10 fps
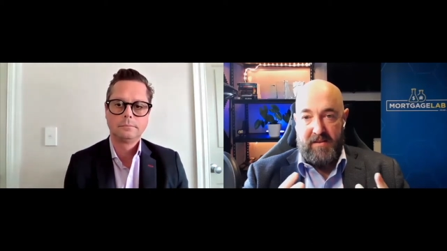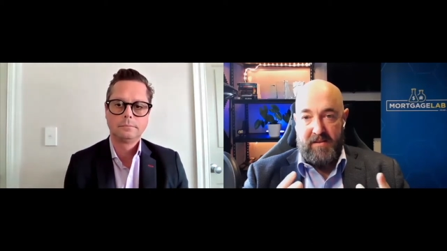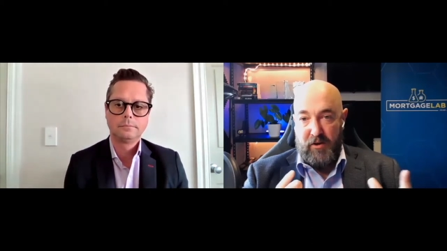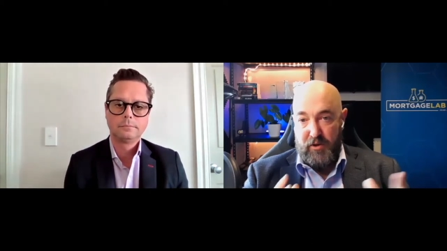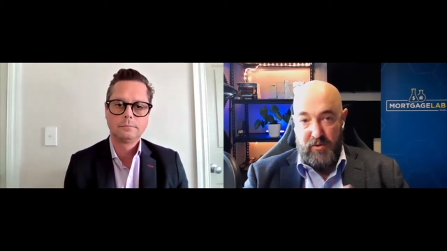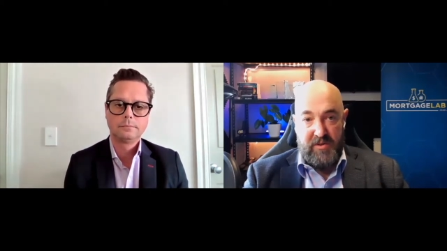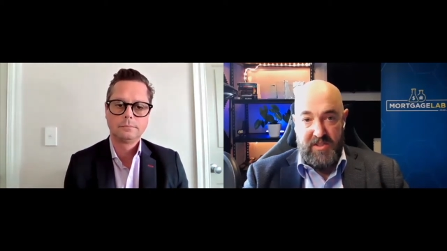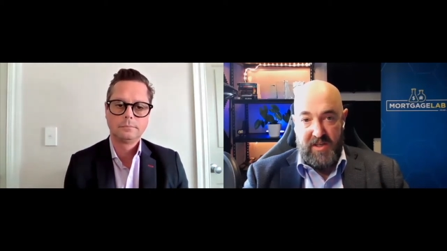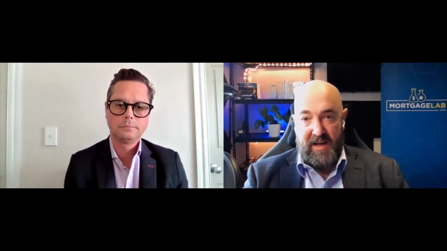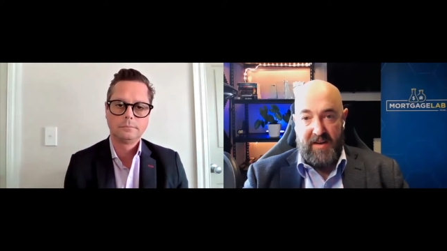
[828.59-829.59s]
Speaker 1: on your
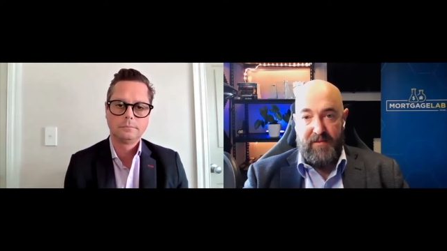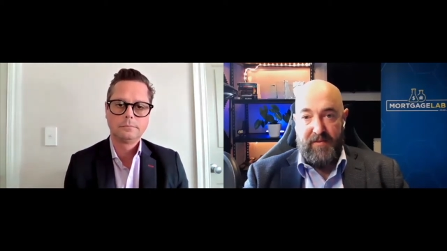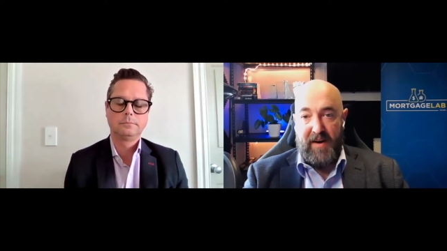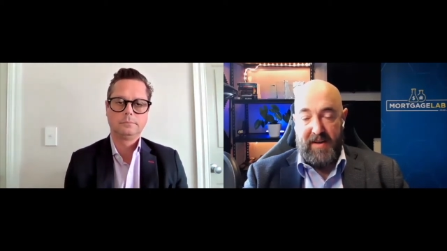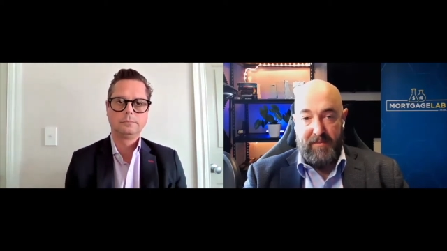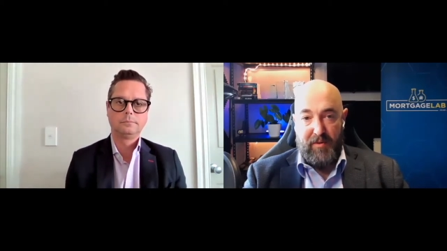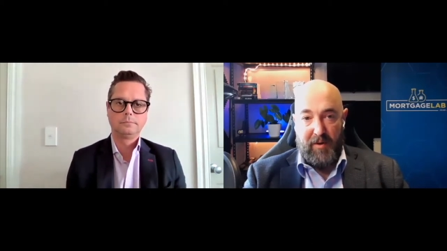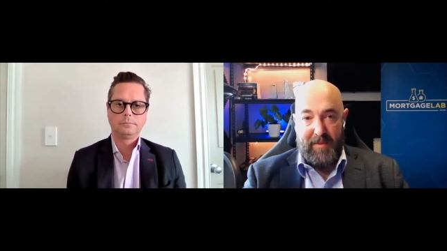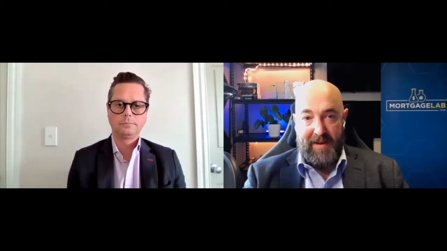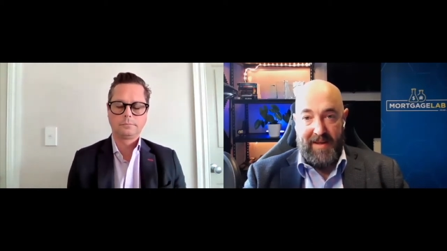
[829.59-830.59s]
side finding
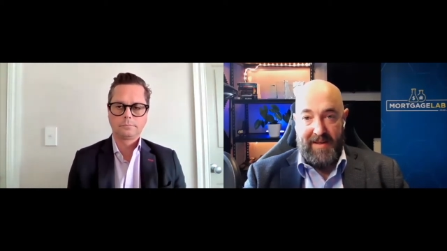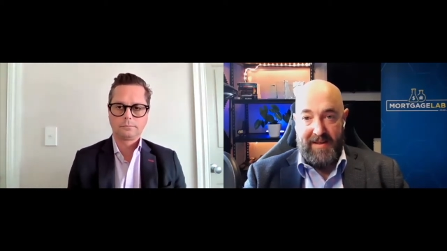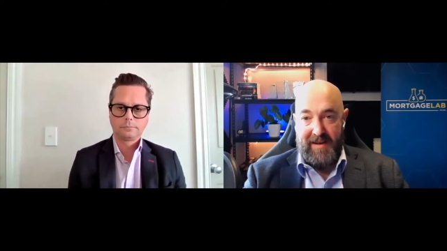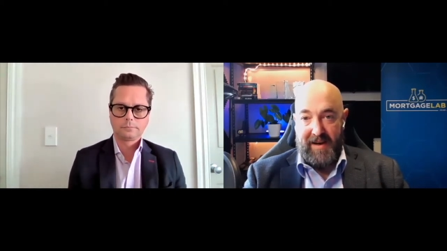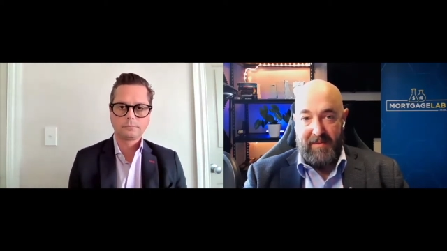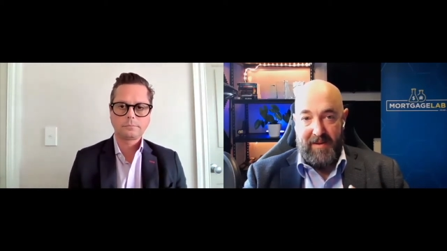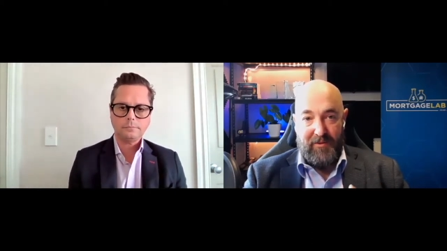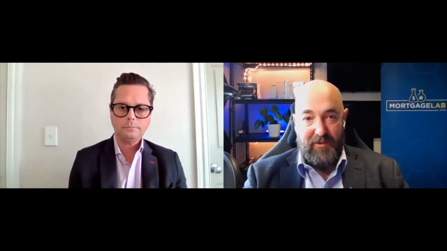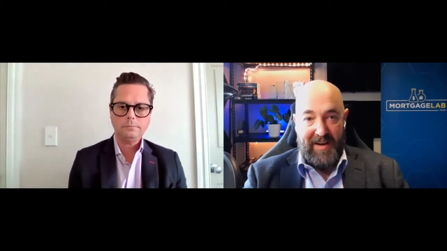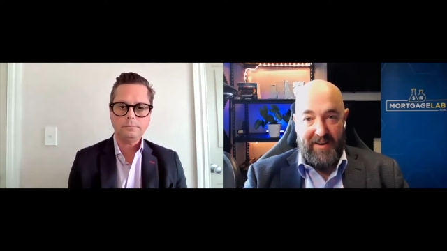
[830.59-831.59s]
property um, in the
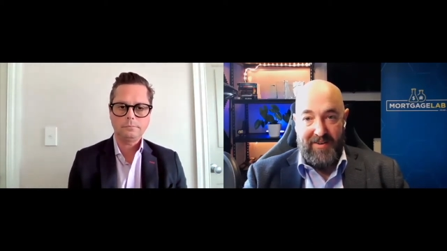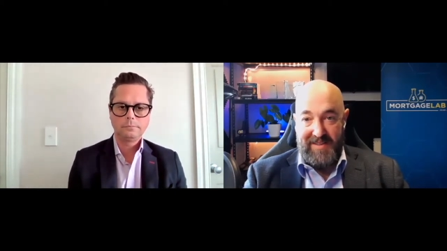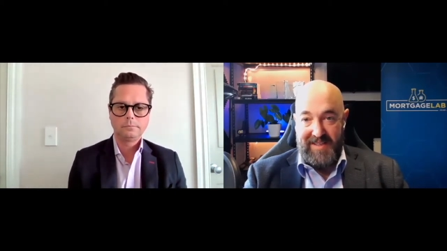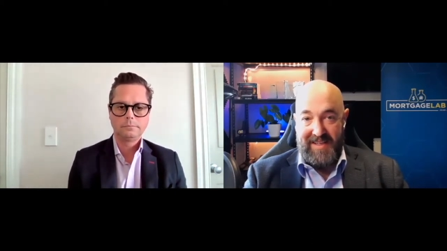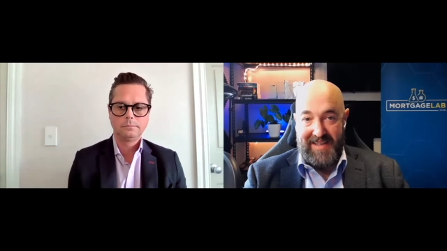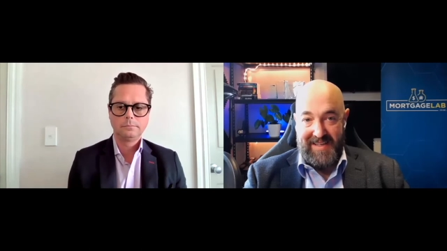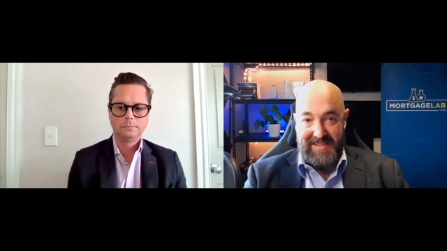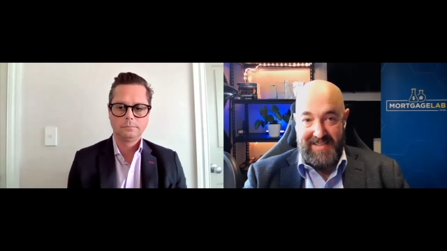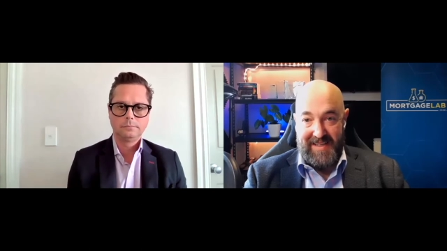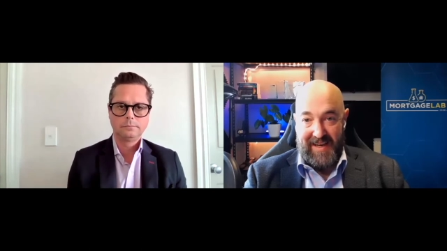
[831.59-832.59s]
right areas and
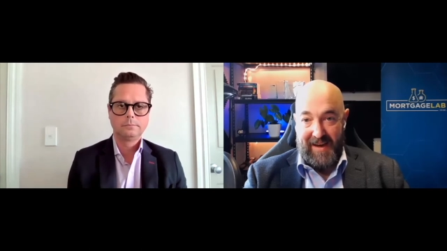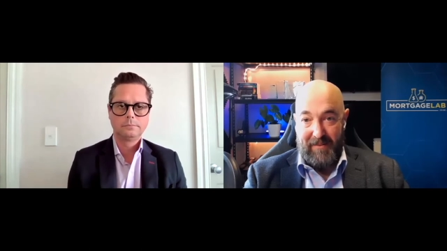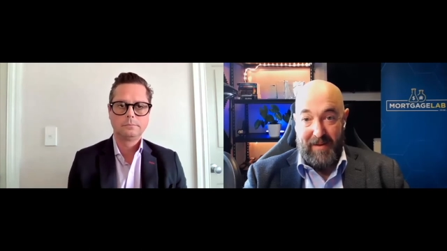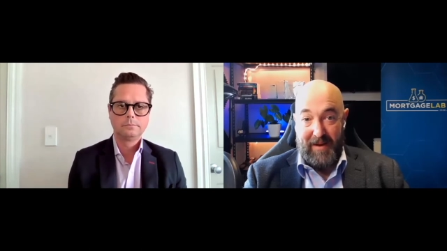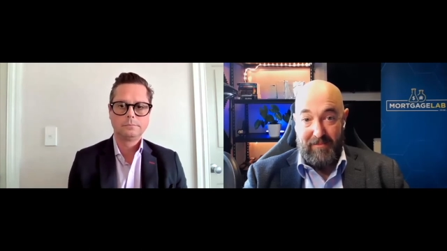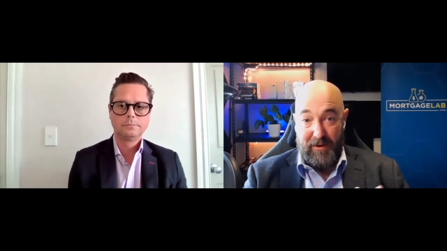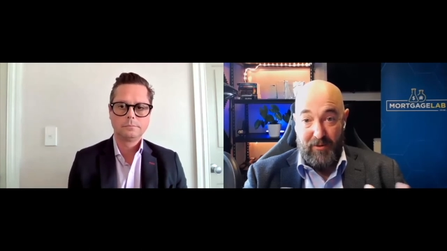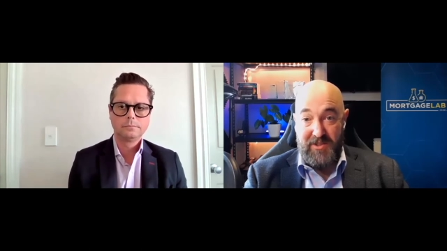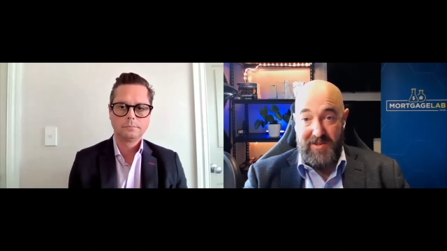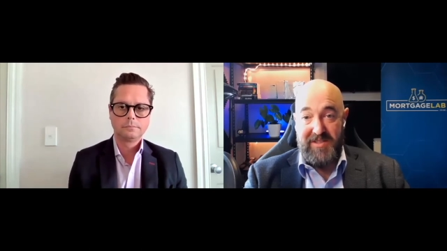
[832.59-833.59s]
things uh, but but
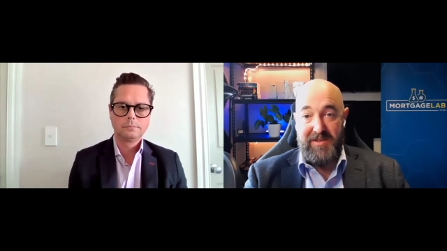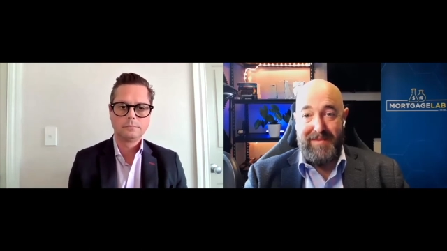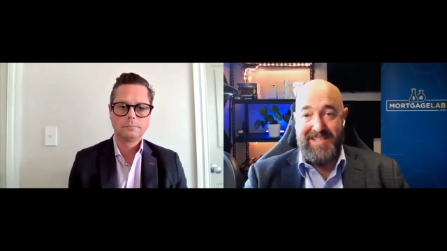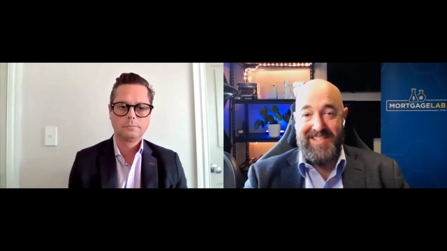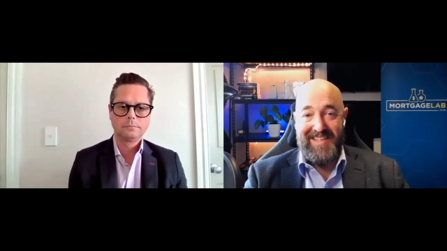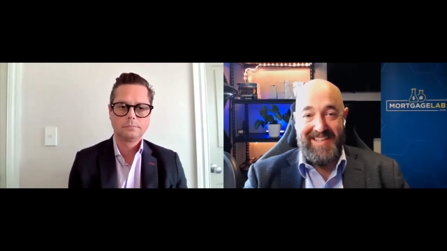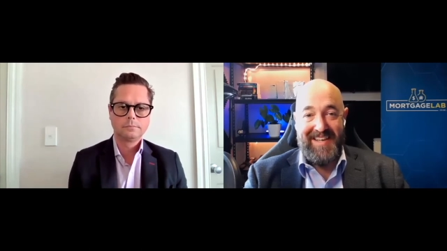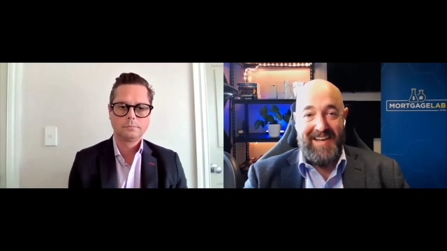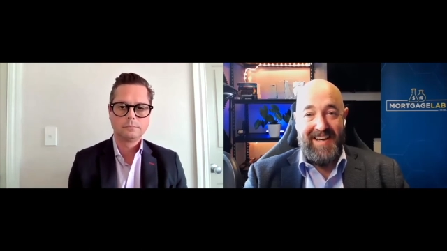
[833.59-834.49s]
also as you mentioned